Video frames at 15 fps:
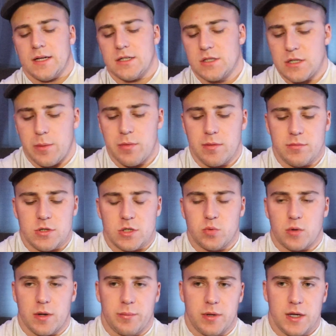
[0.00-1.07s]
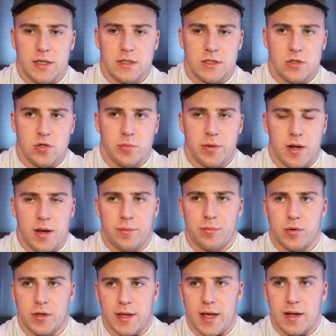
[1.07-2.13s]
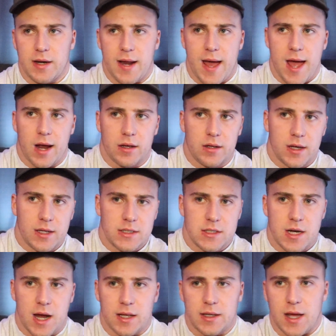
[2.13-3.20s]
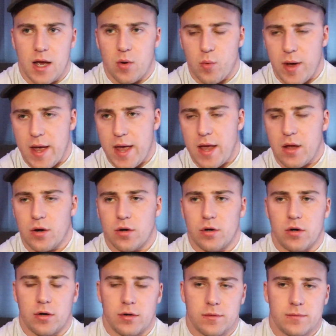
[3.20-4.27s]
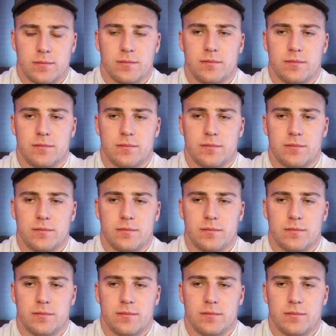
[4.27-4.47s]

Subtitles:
Some of them just want to play stupid and pretend and act like it's not that way, or